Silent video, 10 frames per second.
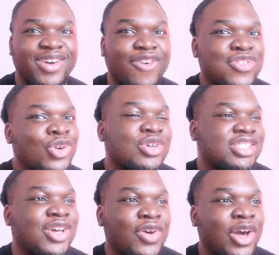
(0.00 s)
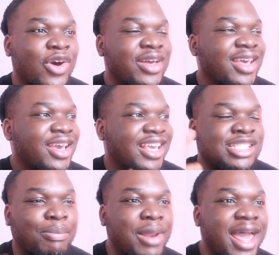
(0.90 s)
Of course, Solo
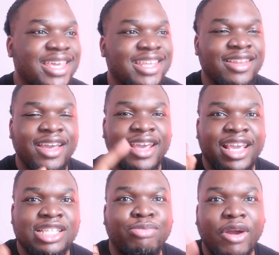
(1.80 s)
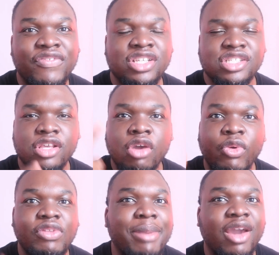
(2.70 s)
is supplying his brothers
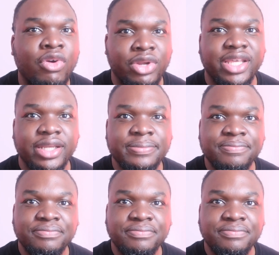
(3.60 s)
with the black hoodie.